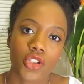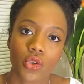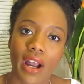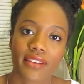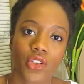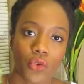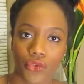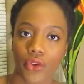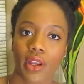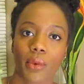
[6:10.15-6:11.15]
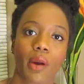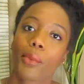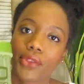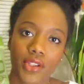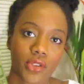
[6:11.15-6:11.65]
So I don't feel like when I
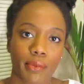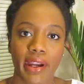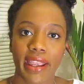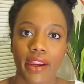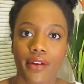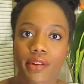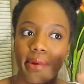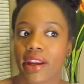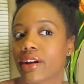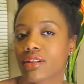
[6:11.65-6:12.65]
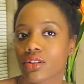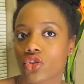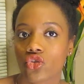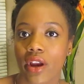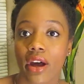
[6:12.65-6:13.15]
put this on my hair that my hair is gonna
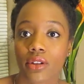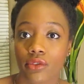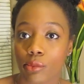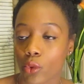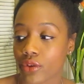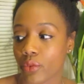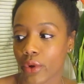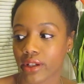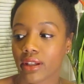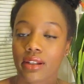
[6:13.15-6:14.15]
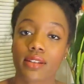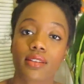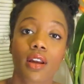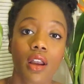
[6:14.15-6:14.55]
dry out even more than what it is.